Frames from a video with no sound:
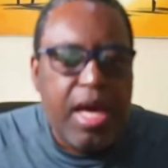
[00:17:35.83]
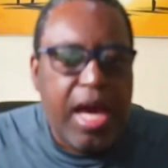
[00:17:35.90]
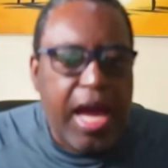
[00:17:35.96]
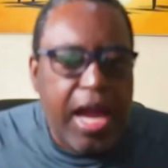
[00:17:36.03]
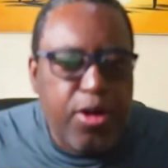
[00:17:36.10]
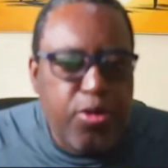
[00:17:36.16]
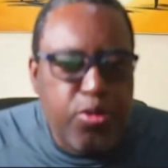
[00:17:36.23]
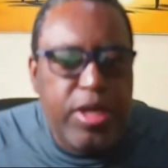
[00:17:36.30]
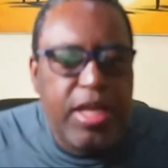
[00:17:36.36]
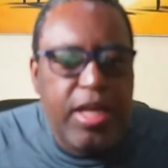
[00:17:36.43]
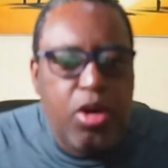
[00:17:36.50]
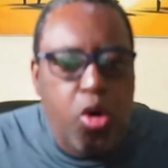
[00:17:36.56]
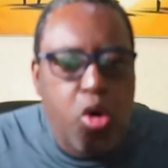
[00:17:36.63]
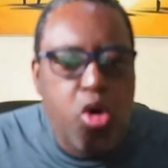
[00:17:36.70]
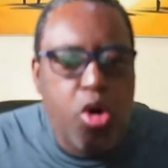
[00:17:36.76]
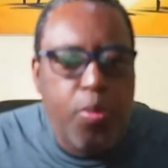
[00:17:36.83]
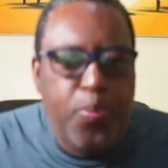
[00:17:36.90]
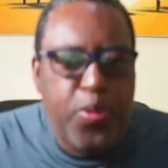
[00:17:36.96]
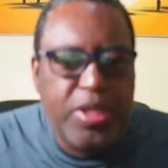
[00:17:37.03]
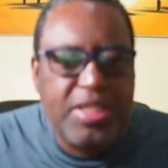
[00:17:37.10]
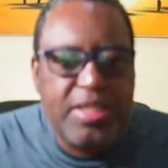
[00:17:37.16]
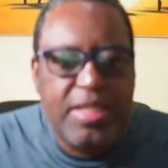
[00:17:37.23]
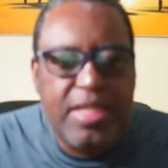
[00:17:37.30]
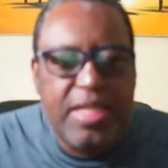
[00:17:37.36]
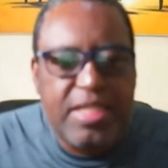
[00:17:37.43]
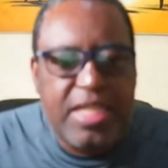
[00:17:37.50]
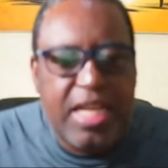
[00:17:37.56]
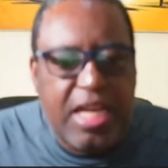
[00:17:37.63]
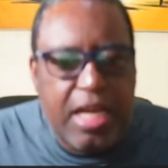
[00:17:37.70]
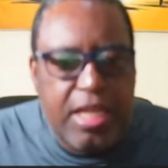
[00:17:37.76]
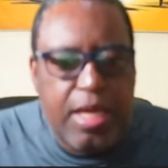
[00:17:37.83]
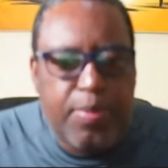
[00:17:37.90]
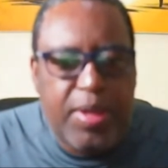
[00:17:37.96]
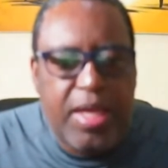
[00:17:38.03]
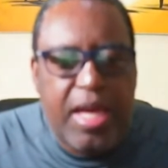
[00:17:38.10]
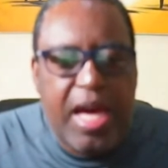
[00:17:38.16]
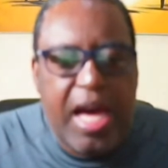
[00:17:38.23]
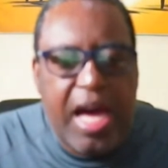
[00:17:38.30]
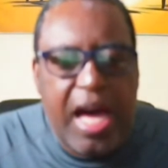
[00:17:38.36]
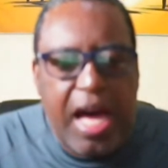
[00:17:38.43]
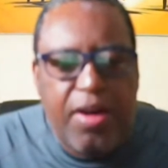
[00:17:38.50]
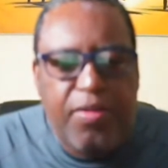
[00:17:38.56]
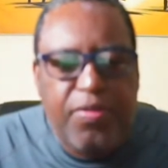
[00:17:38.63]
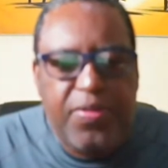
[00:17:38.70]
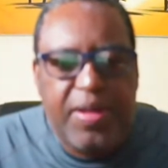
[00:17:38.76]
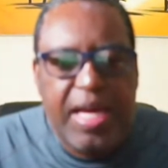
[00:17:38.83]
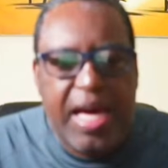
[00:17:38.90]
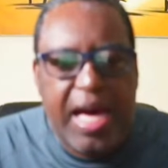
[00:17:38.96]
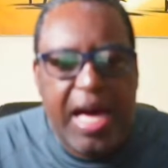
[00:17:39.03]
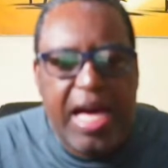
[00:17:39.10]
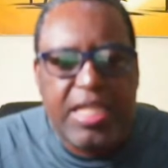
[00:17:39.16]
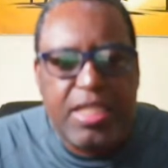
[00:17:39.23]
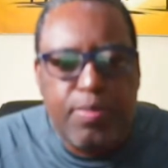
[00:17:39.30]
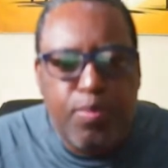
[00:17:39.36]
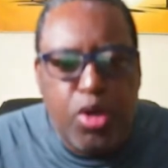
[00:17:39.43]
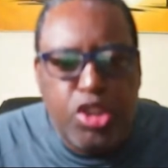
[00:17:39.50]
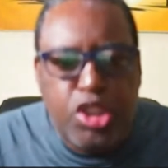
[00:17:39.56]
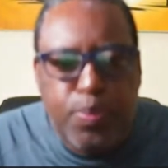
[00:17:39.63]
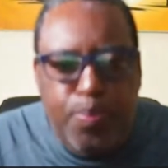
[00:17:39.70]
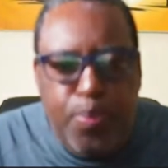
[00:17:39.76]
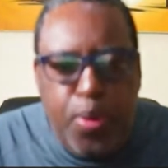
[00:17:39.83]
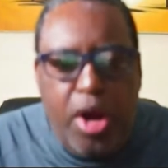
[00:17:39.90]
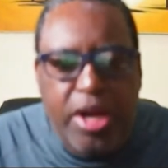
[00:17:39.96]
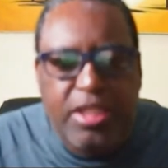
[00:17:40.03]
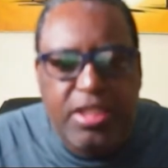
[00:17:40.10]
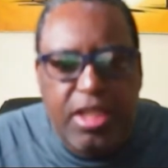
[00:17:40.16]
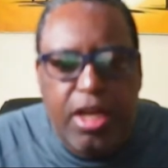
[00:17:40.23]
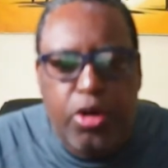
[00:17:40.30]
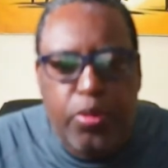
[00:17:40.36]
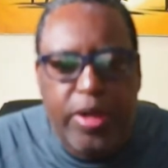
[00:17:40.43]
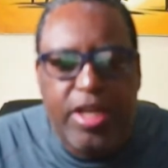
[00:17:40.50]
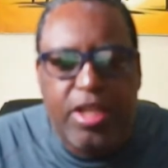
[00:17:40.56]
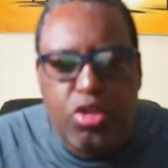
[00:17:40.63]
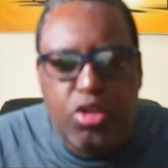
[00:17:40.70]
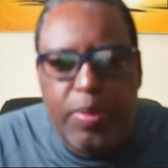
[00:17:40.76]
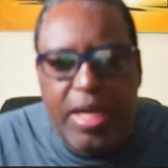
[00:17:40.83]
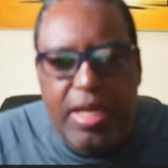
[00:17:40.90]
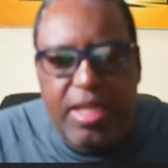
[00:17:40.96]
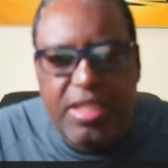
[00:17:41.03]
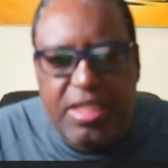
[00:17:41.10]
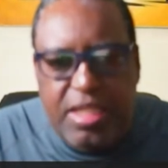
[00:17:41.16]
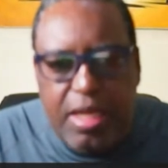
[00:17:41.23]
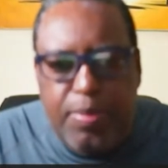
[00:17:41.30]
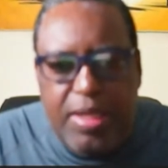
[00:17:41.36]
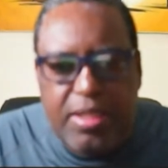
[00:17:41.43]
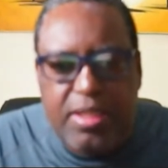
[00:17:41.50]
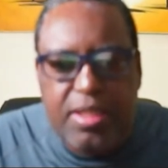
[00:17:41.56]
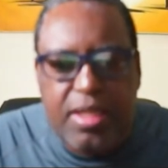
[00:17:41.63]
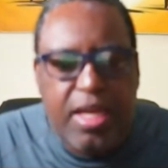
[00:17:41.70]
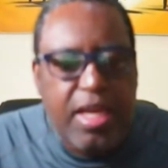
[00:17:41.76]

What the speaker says: I really hope West Indies Academy have as much point already to make the semis.